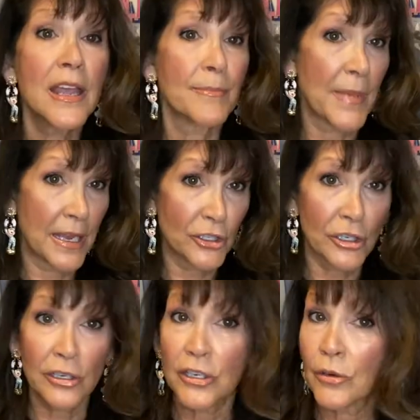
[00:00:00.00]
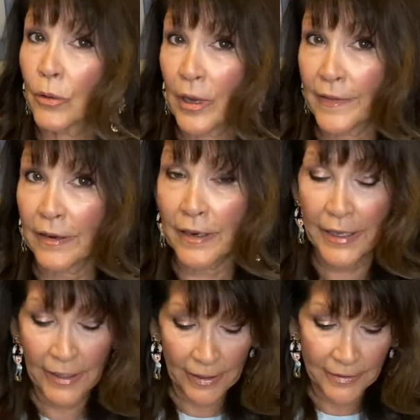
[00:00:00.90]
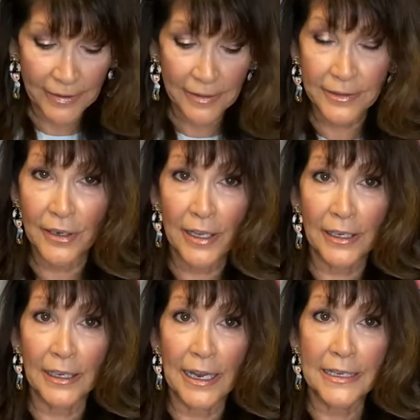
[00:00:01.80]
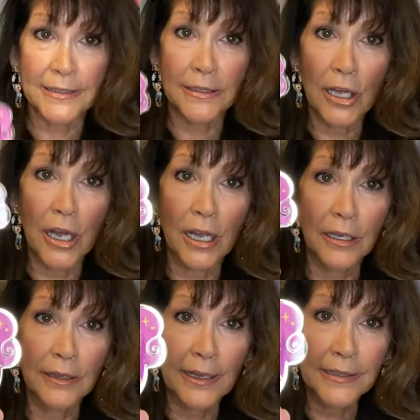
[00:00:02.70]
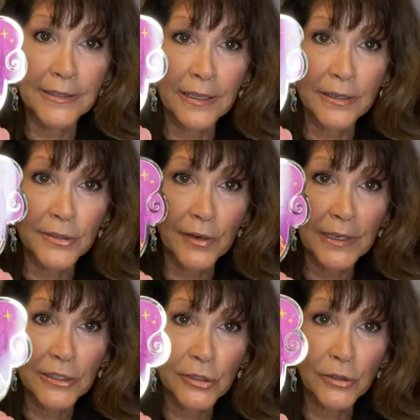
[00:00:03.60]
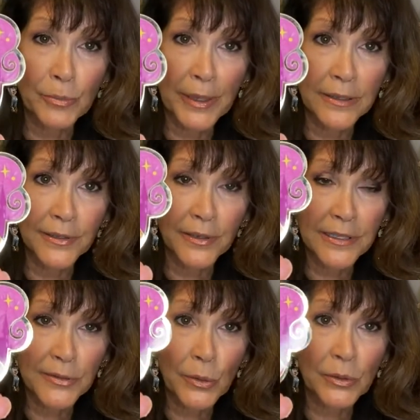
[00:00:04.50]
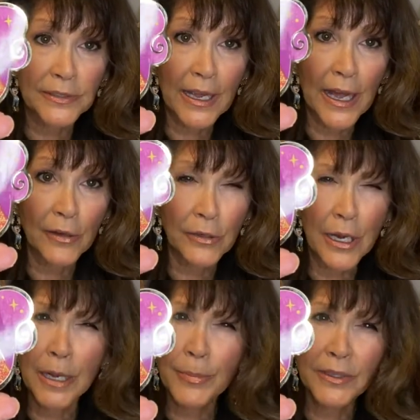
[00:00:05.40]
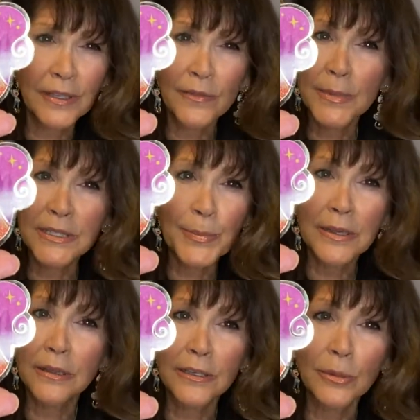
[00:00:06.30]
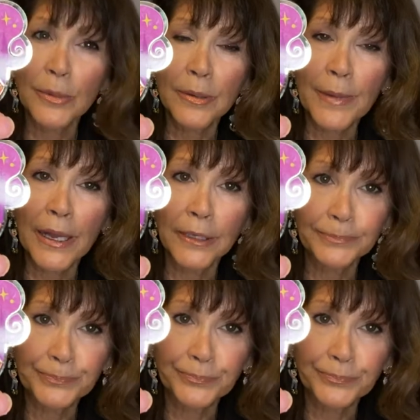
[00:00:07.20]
make sure you go on there and get it, because they're not gonna last long. Like I said, there's already two. Belle's already sold out, and I believe it must be the Little Mermaid.